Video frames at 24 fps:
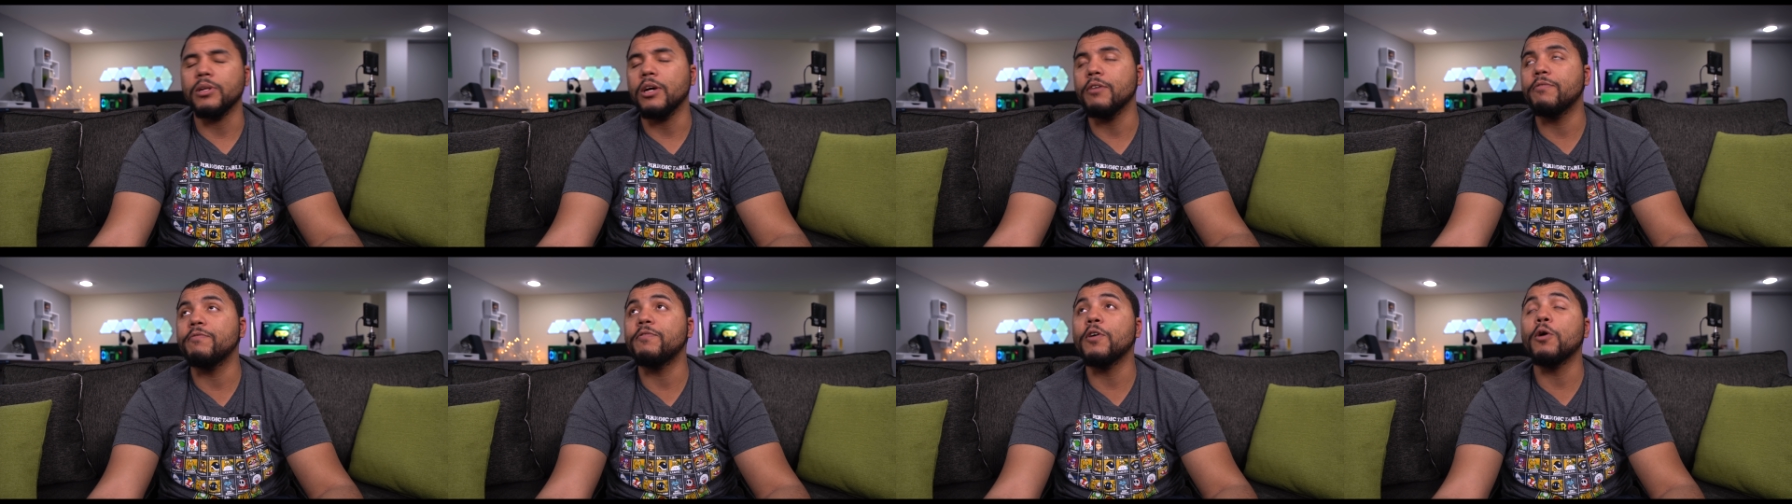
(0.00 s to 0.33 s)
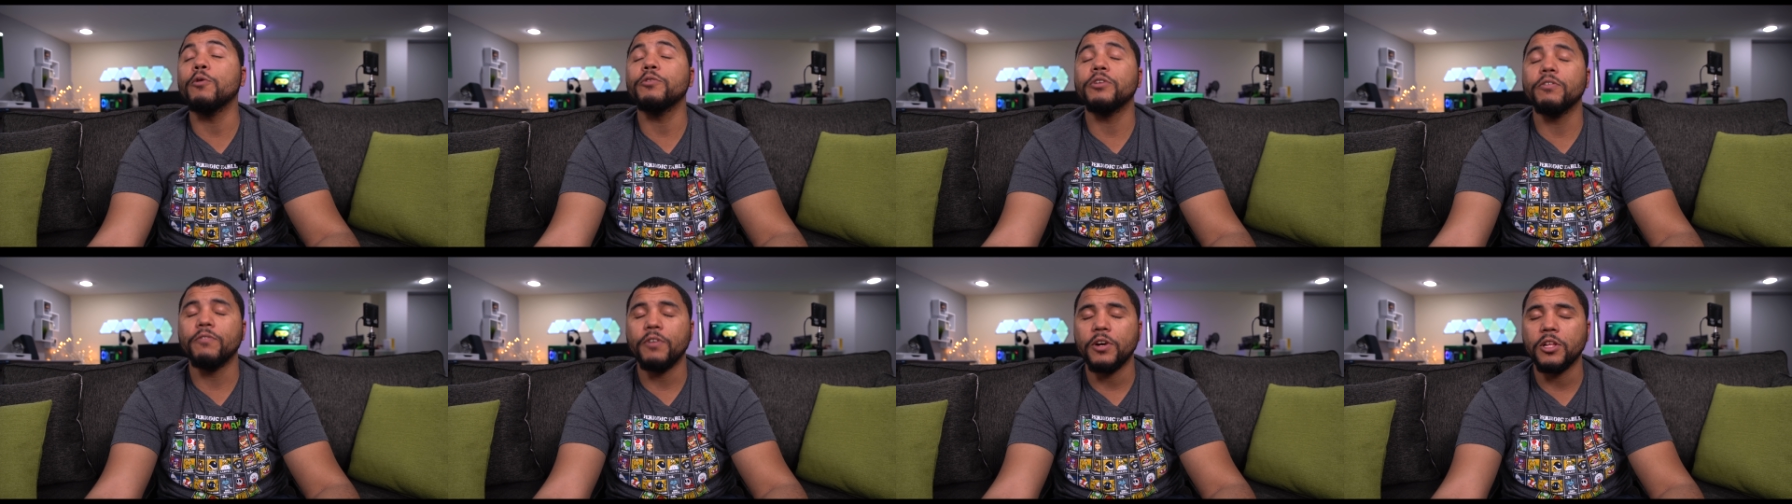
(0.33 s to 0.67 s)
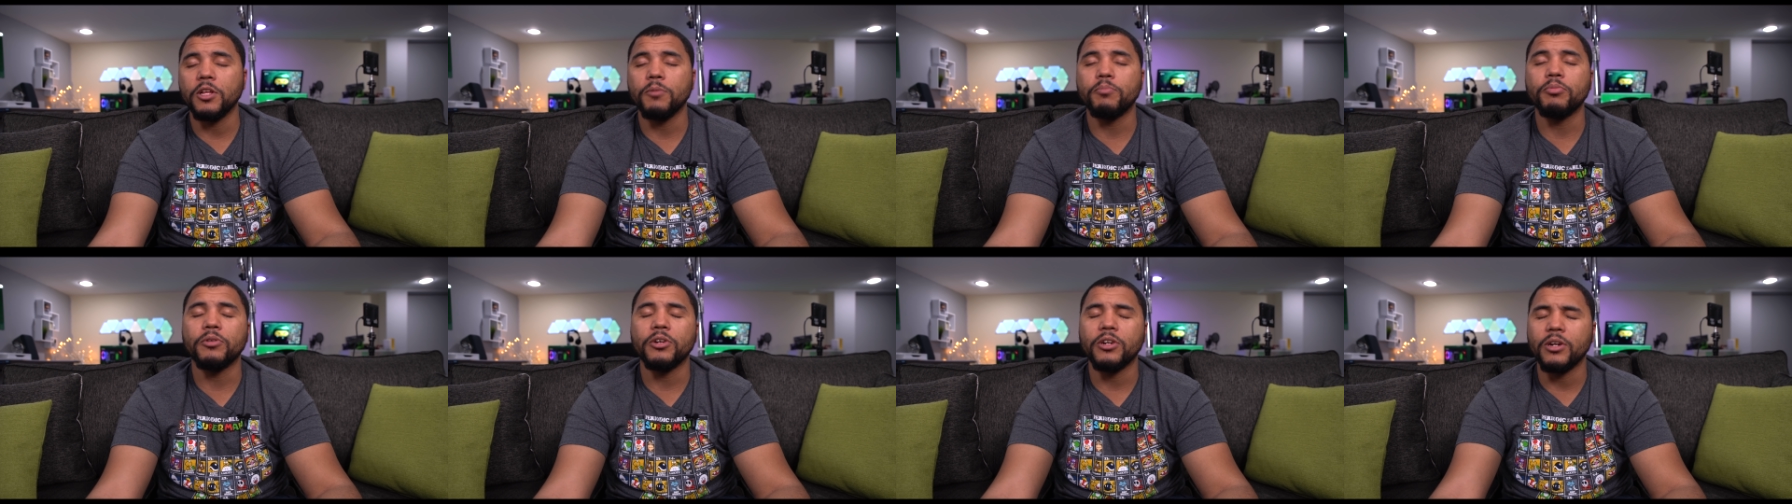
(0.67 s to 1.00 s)
a phone
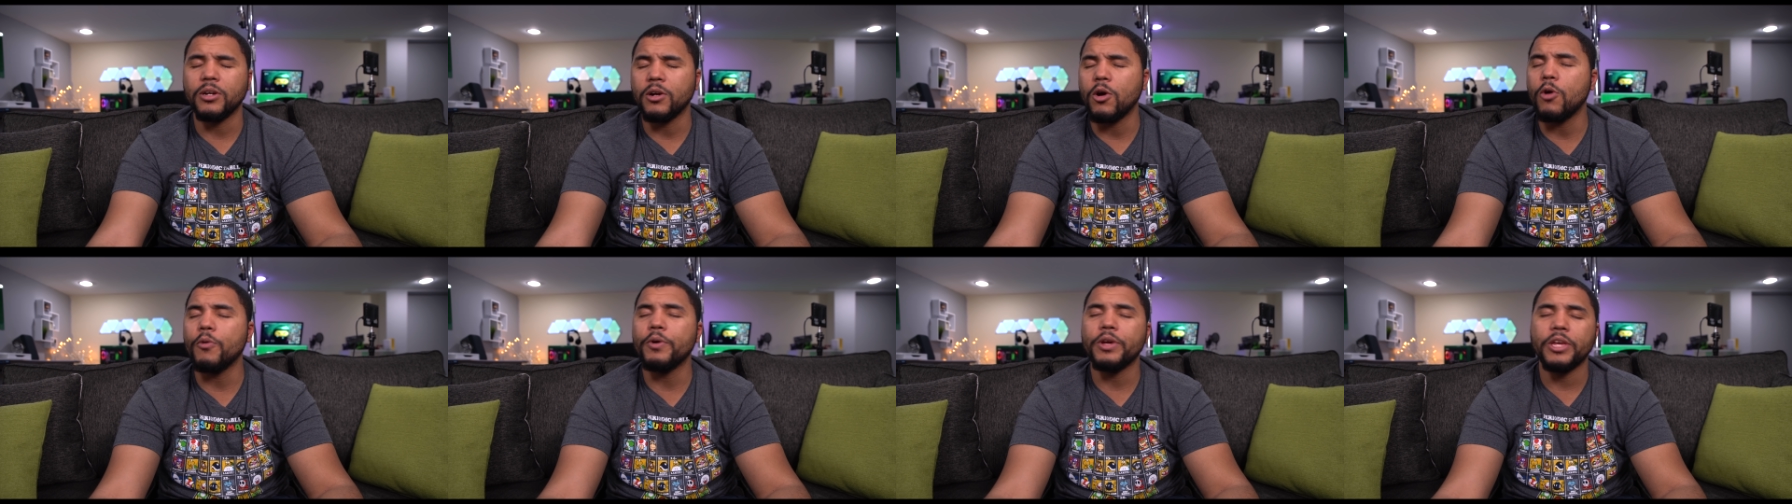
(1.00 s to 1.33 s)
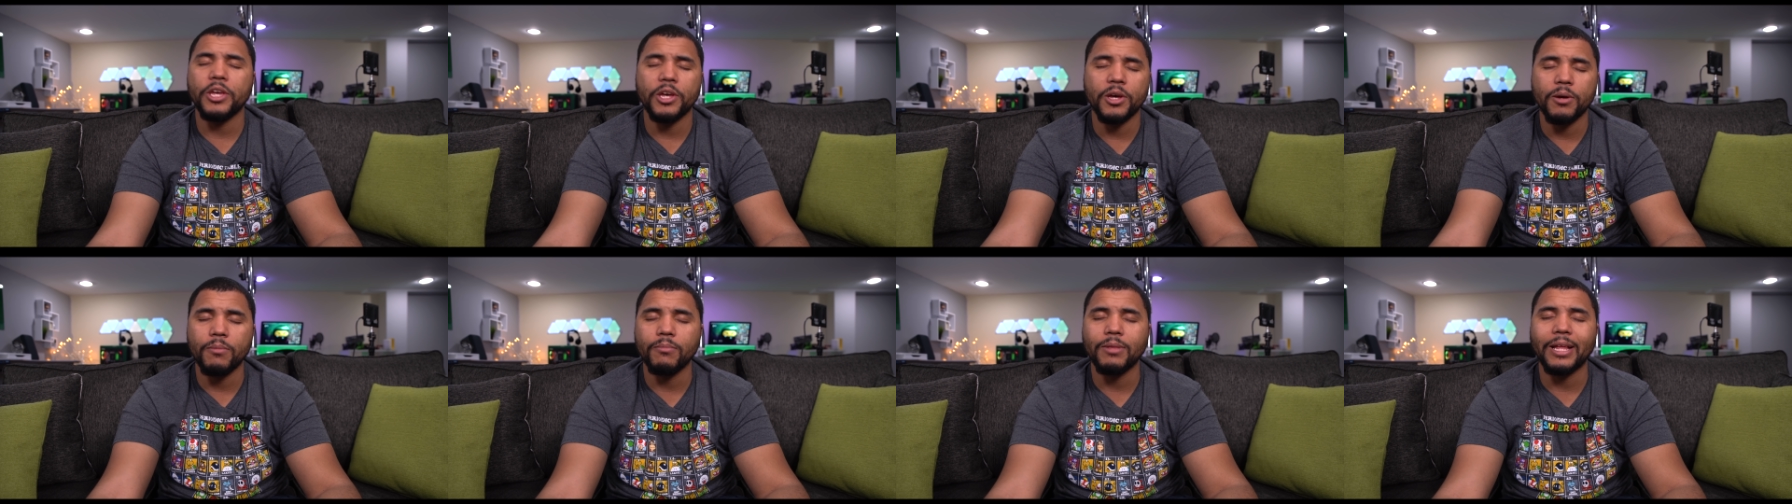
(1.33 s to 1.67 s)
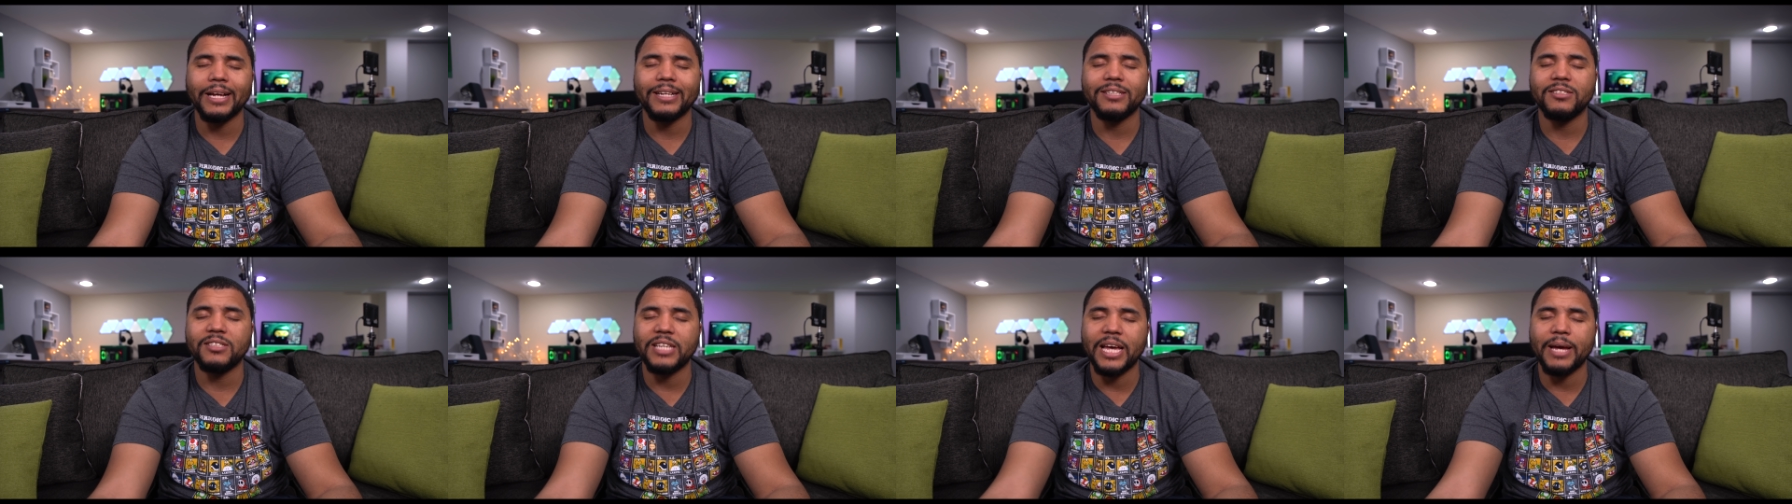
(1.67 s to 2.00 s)
developer, an OEM
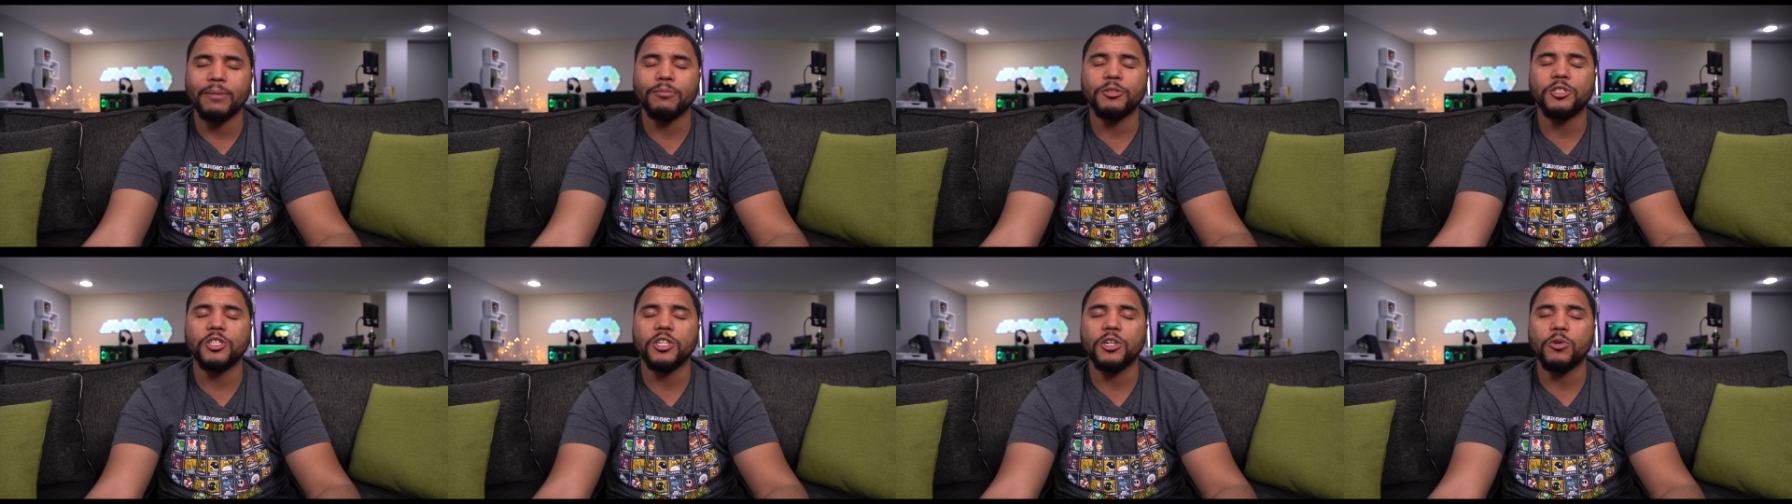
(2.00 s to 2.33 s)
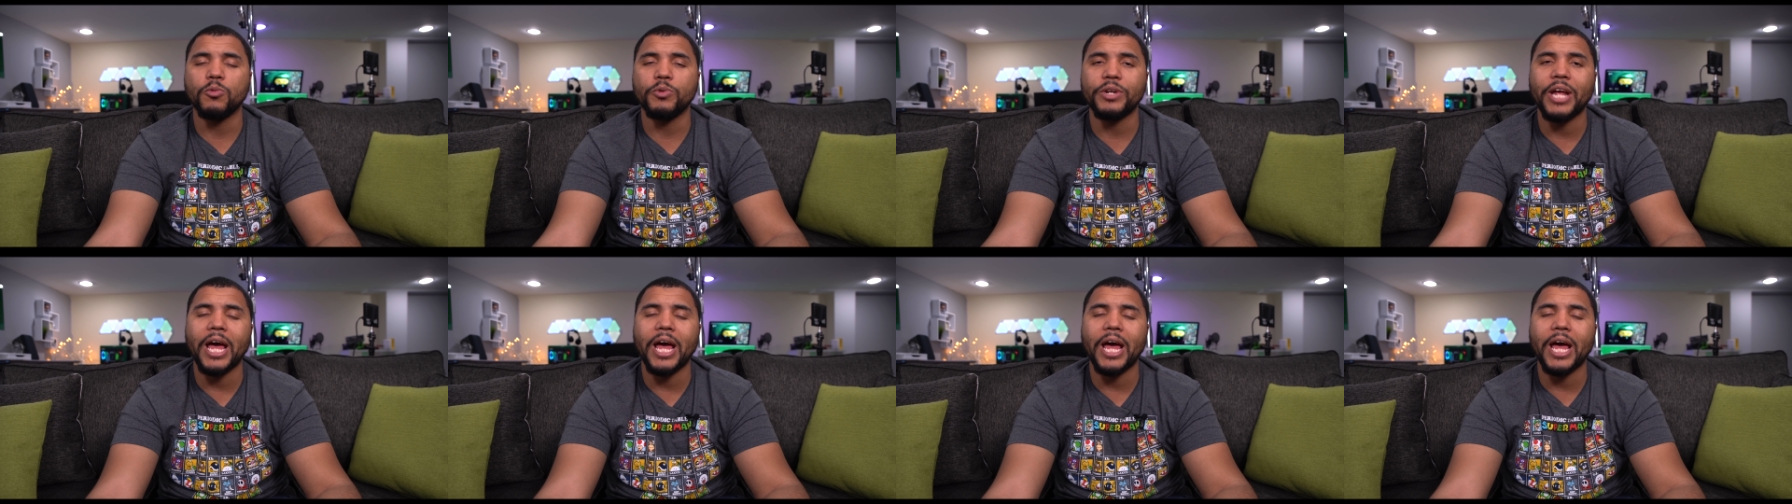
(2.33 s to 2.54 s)
like Samsung